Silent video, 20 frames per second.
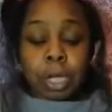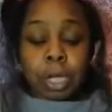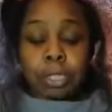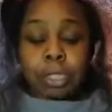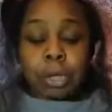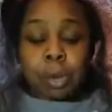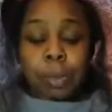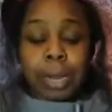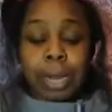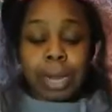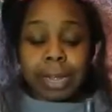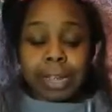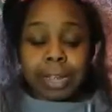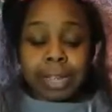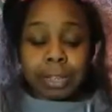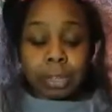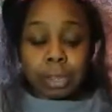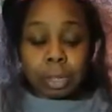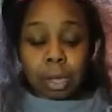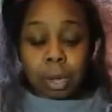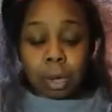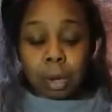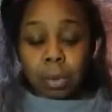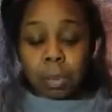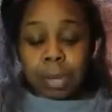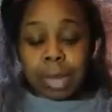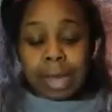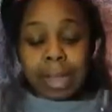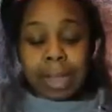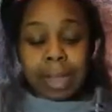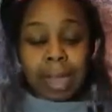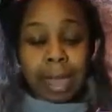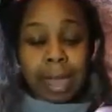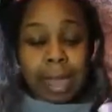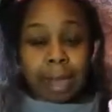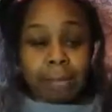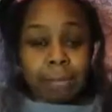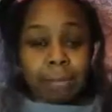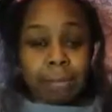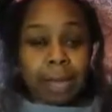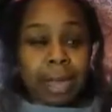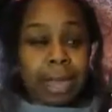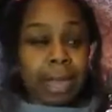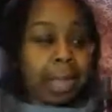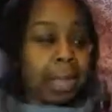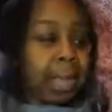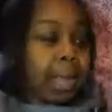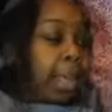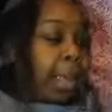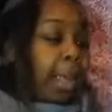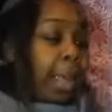So when I get low, when I get halfway,